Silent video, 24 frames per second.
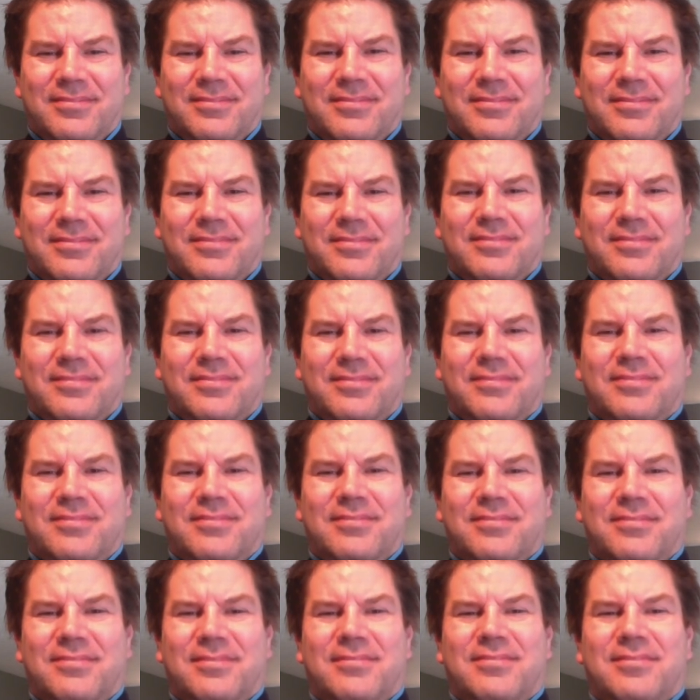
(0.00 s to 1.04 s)

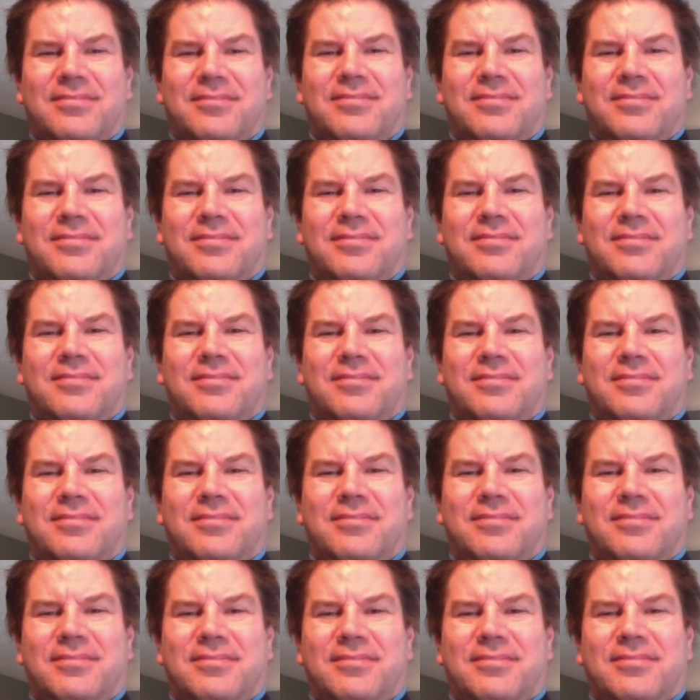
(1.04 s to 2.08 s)

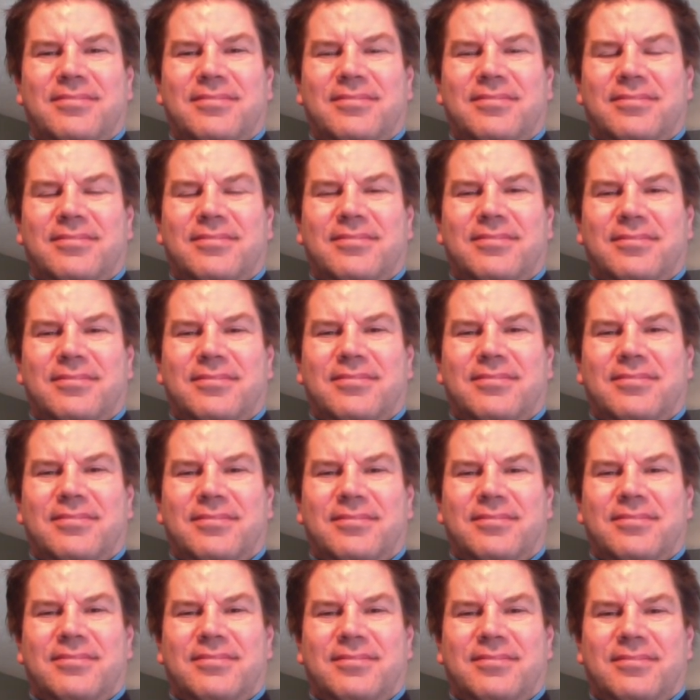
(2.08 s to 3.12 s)

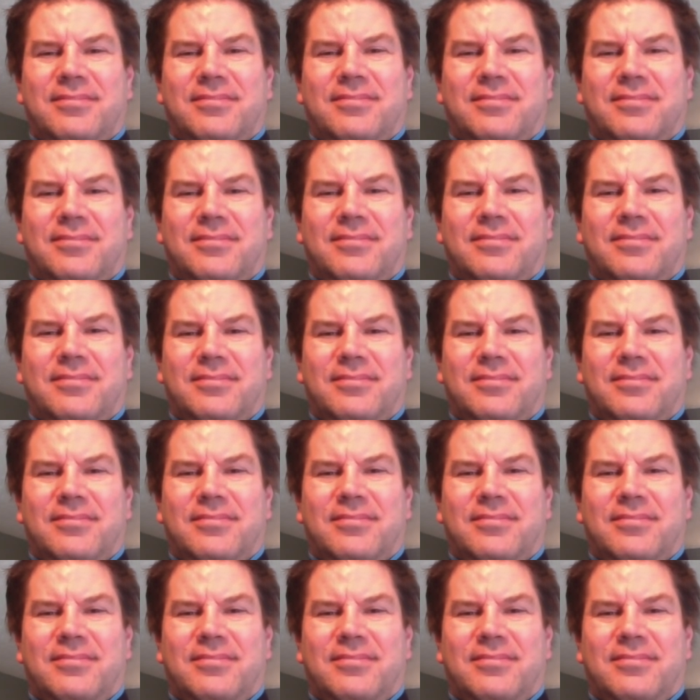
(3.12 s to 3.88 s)
[no speech]